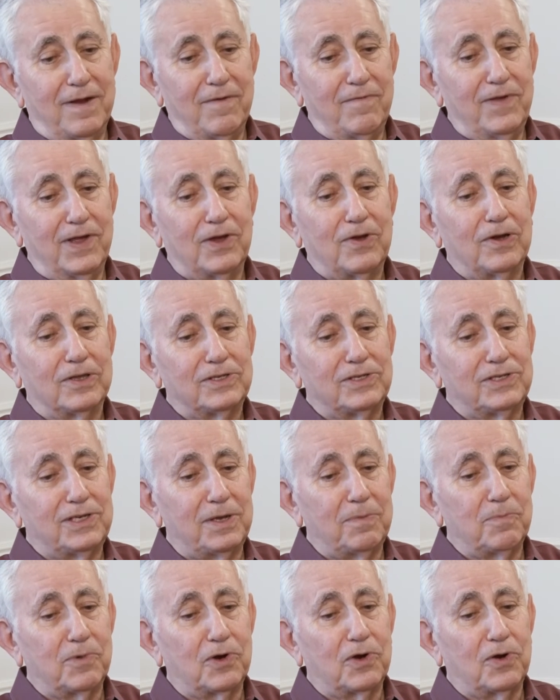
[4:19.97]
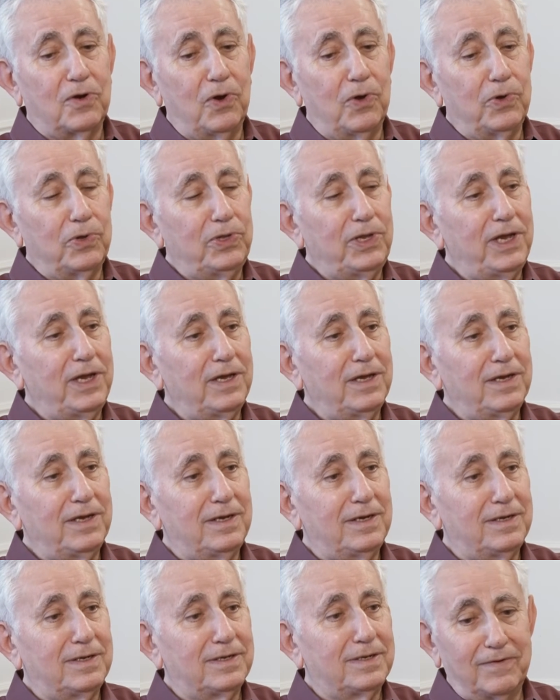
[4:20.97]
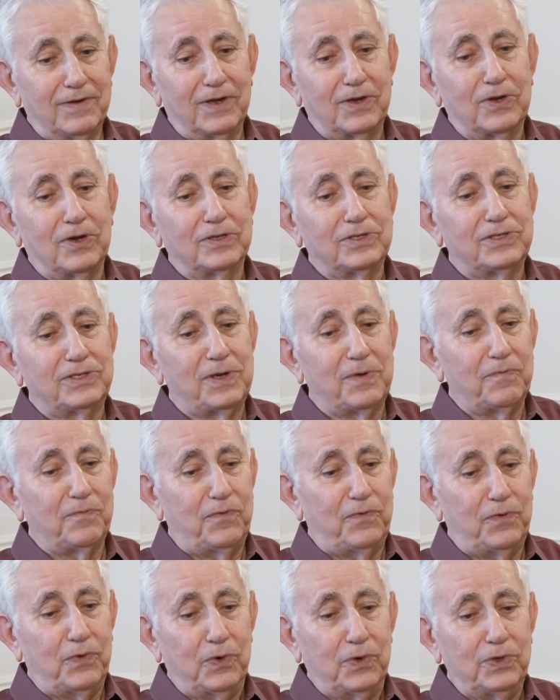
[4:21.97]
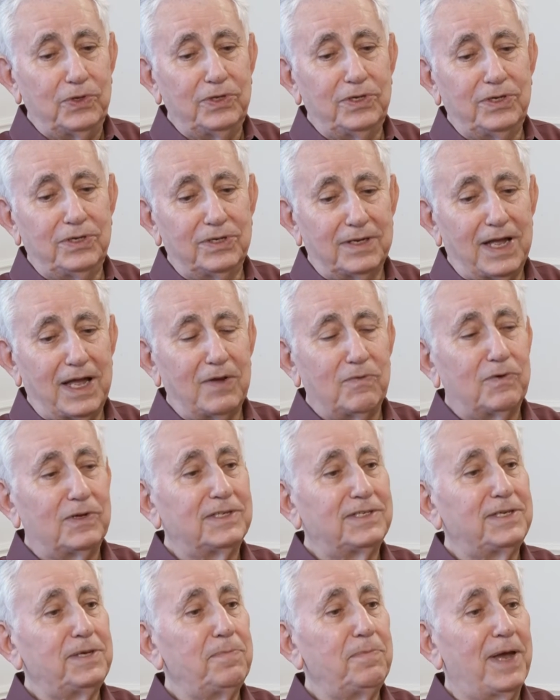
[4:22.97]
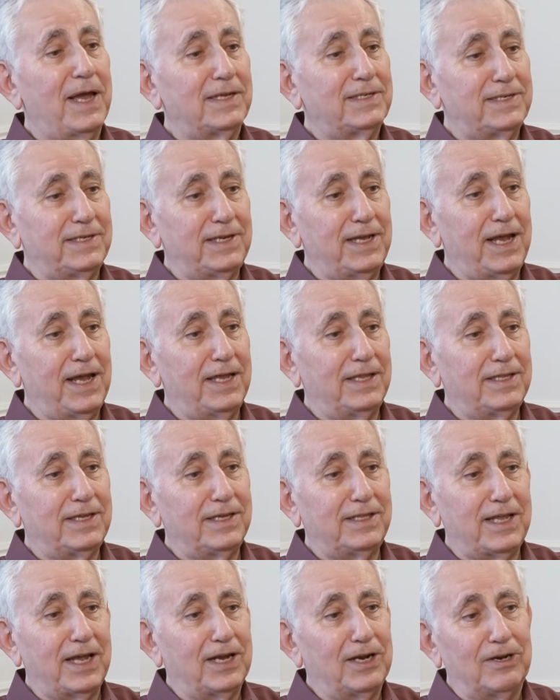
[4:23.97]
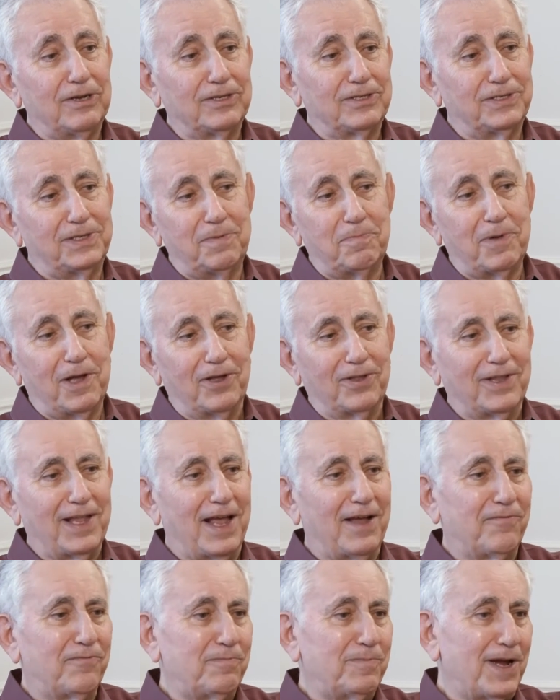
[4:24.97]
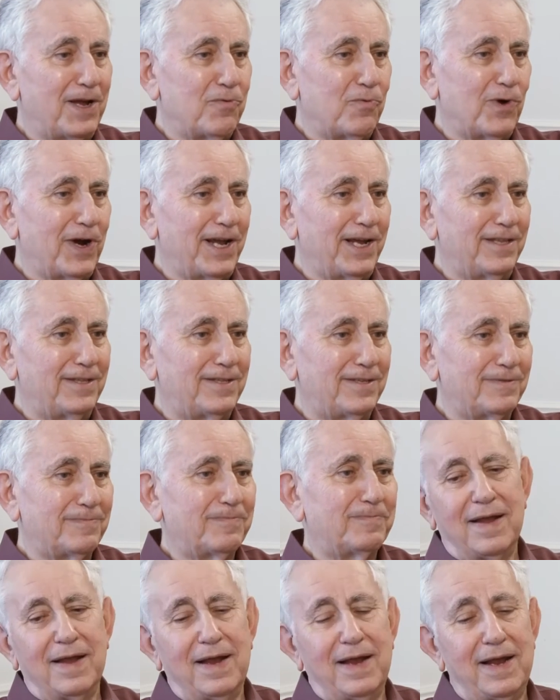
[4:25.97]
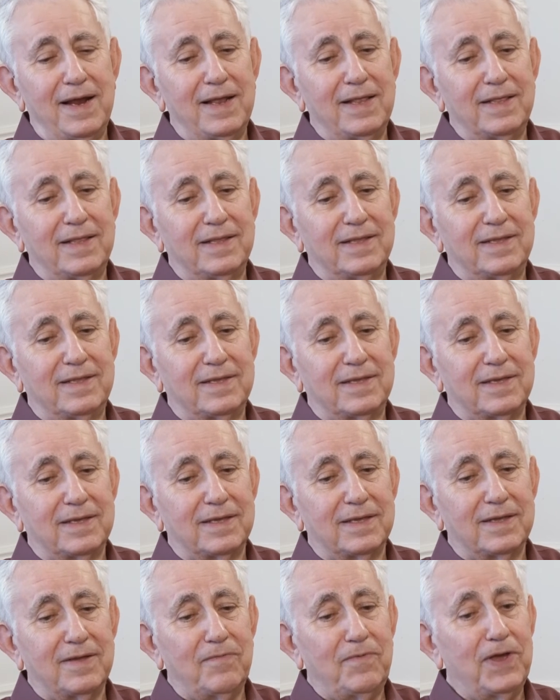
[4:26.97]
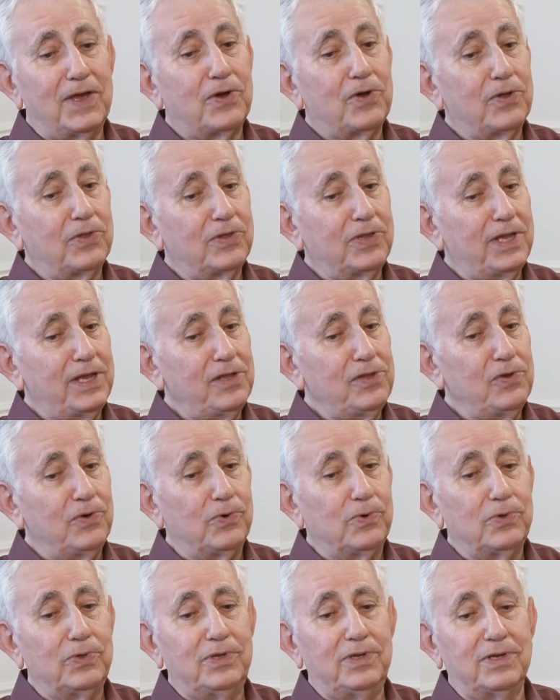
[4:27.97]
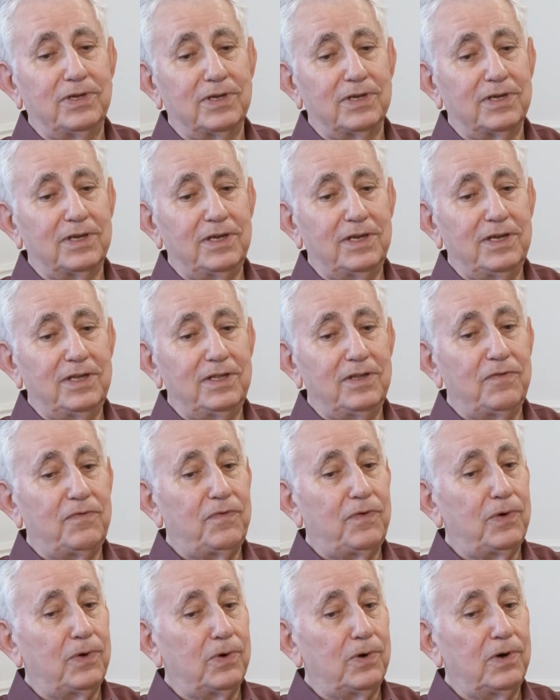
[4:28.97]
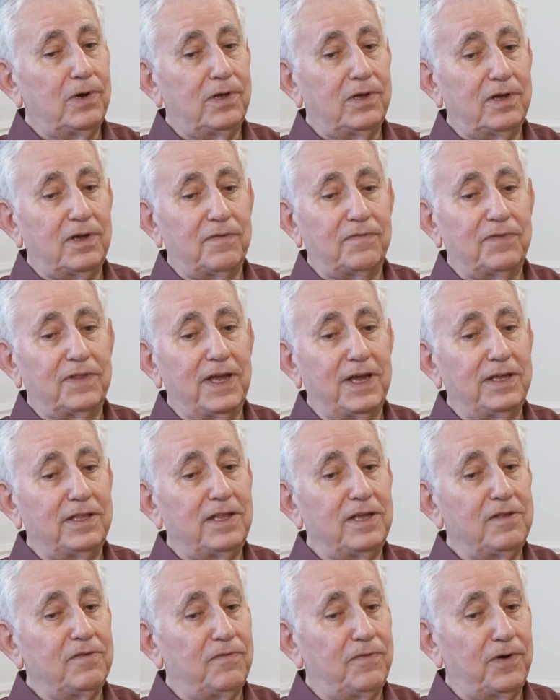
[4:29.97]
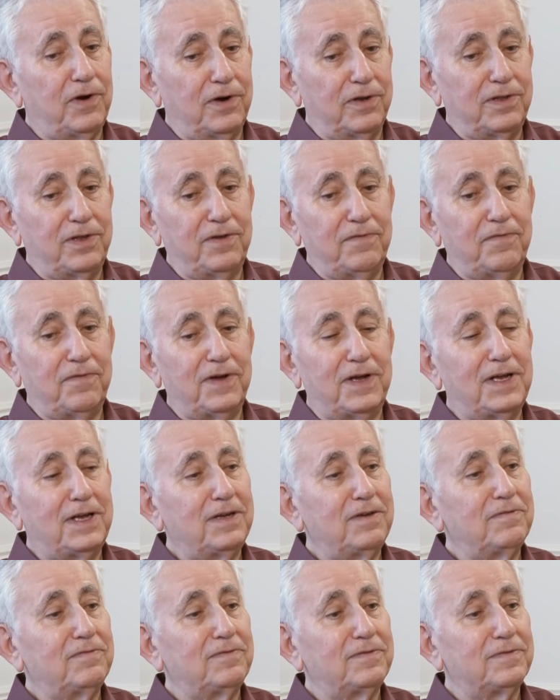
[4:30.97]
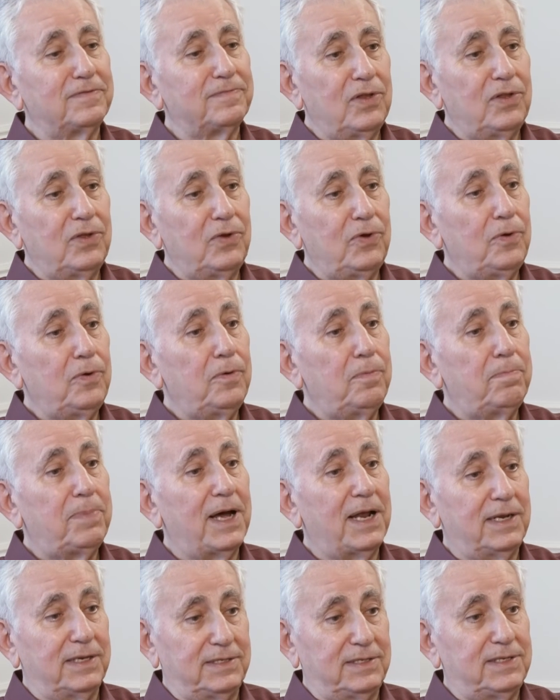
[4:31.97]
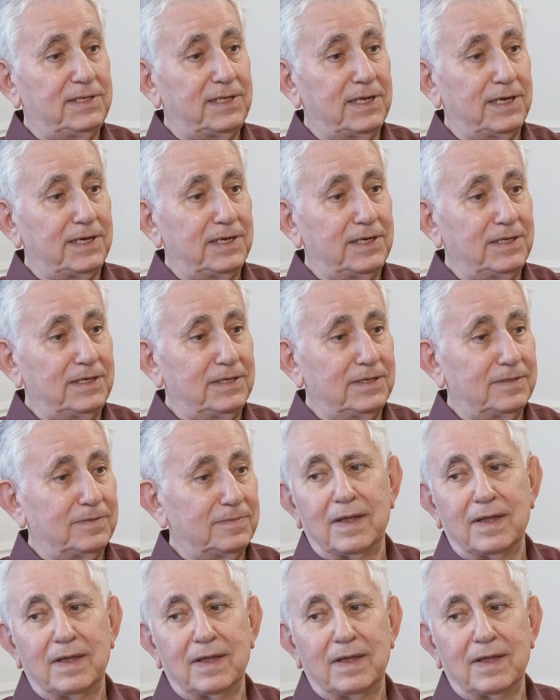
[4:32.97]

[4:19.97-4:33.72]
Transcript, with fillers: We got some clothing, we got some food. I was emaciated, I lost about half my weight. And we continued in the fall of nineteen forty-five to Palestine.